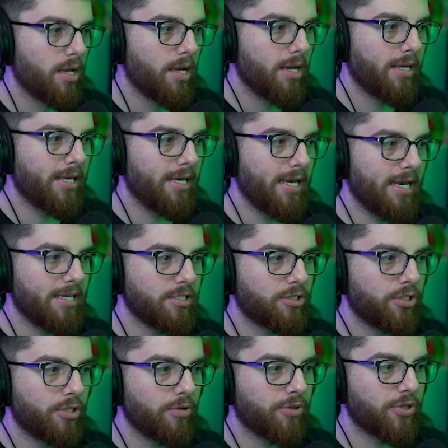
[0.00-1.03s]
He
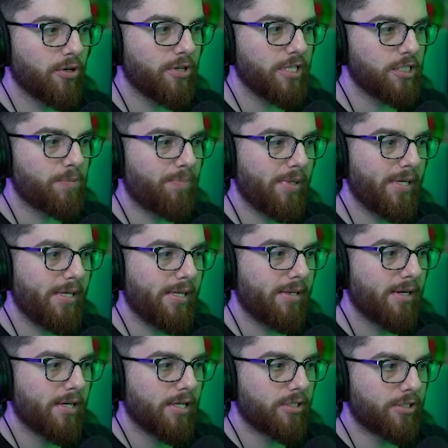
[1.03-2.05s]
is 230
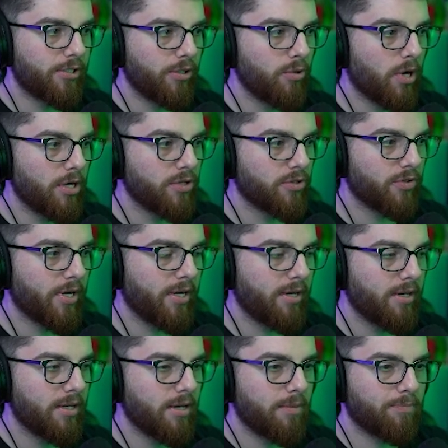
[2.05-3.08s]
speed,
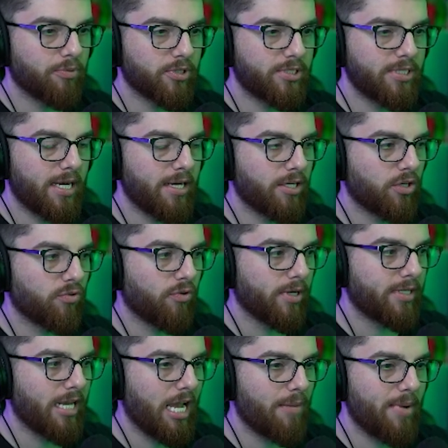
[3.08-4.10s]
200%
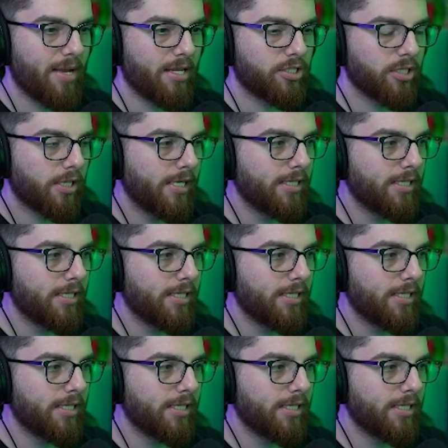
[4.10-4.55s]
crit damage.